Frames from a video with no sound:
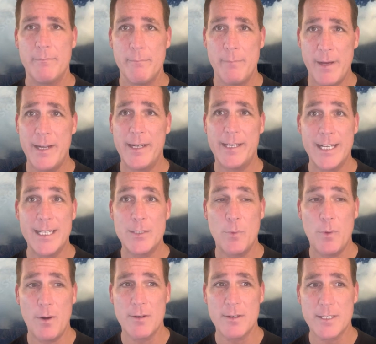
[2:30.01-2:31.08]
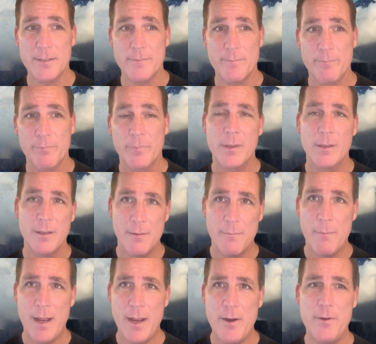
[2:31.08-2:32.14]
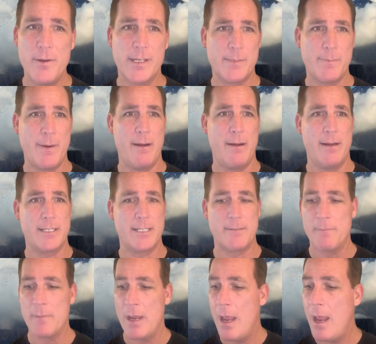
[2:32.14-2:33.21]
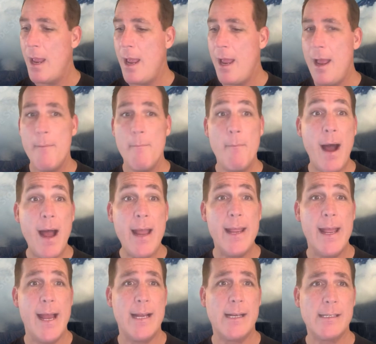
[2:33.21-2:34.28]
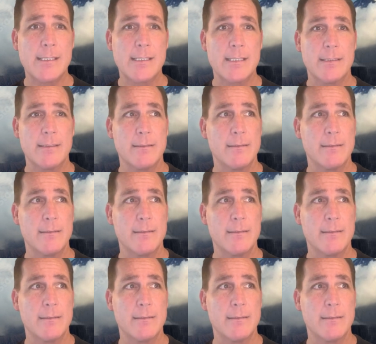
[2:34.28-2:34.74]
But it gets worse. My own experience. My ex